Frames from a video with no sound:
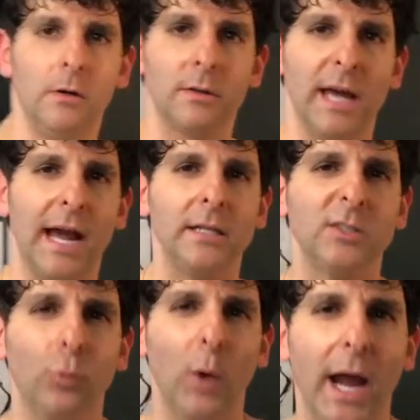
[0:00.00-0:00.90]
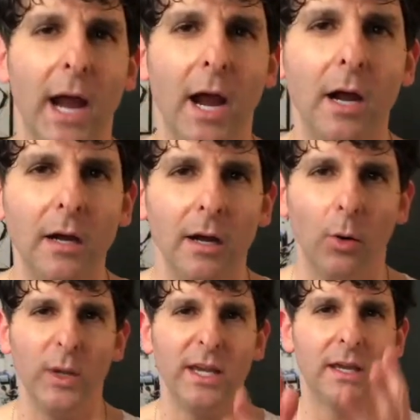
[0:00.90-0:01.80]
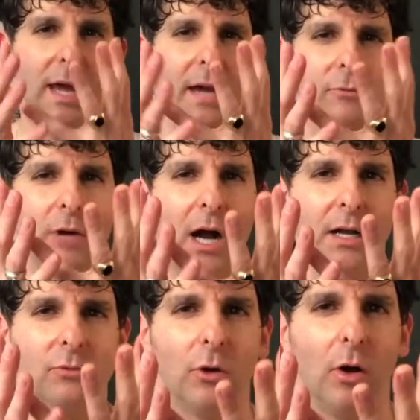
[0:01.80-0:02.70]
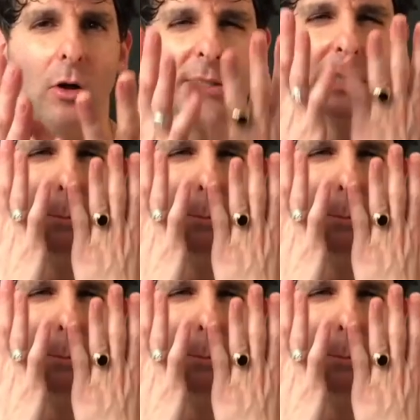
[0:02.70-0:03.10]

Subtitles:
That is where we get rock and roll, is a